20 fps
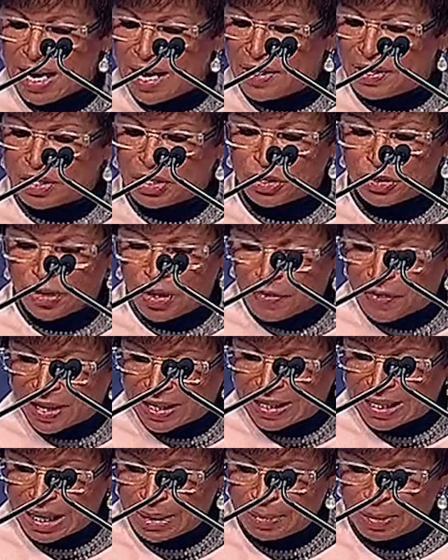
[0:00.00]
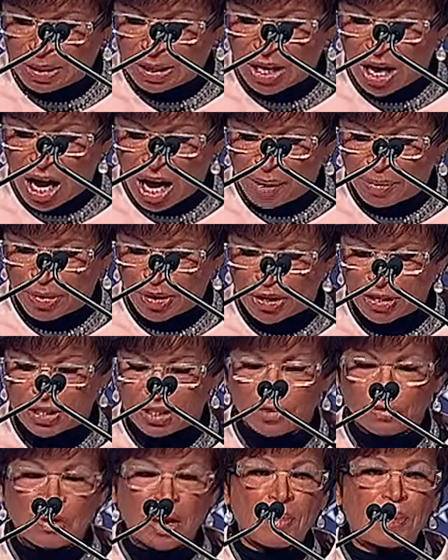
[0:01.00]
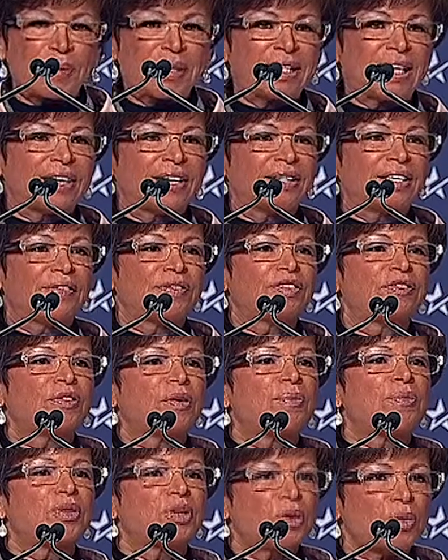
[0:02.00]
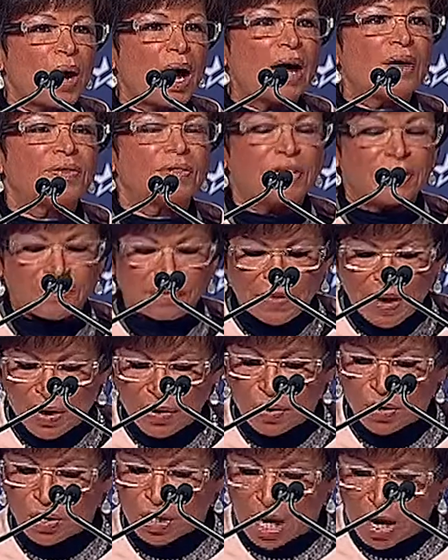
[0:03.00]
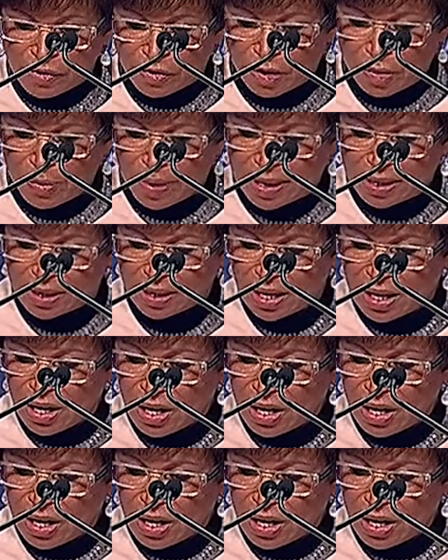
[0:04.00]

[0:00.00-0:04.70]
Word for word: the terrific team at Commerce, and representatives from throughout the federal government